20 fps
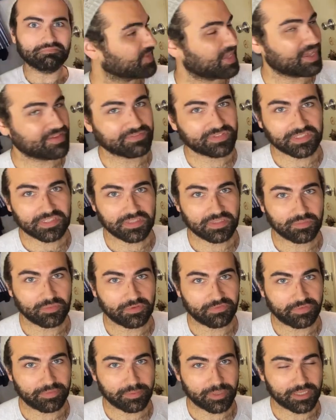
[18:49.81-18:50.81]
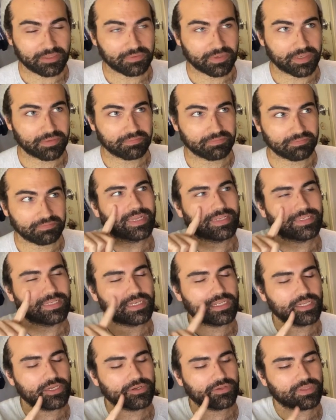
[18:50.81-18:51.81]
I haven't seen the movie, by the way. I
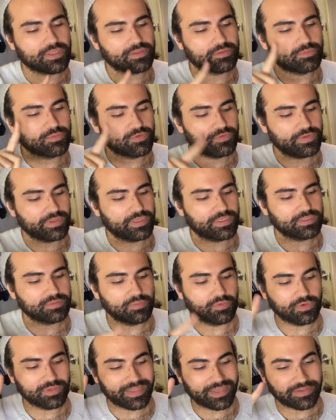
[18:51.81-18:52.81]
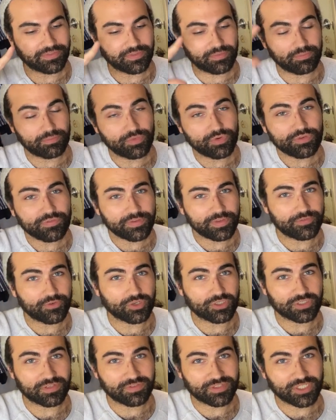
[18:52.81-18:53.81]
did hear that the movie is more like the movie
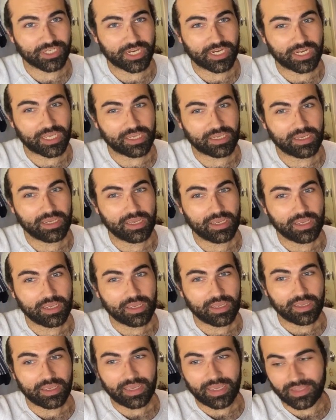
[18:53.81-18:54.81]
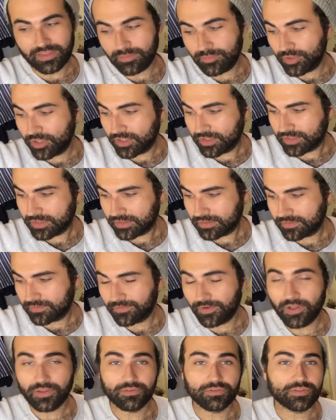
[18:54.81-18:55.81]
version of The Shining, and the book
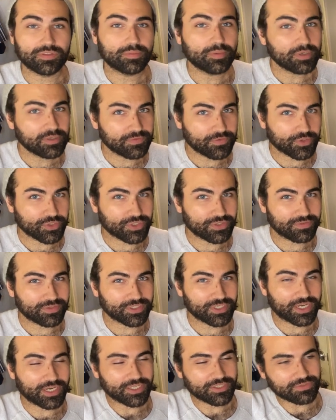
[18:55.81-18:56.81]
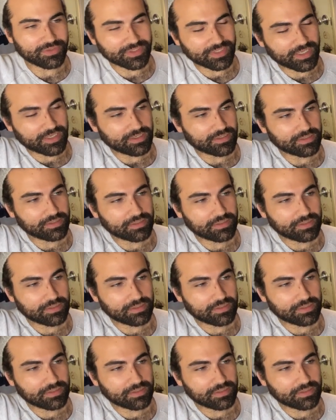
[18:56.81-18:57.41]
follows the book version of The Shining, so it's like,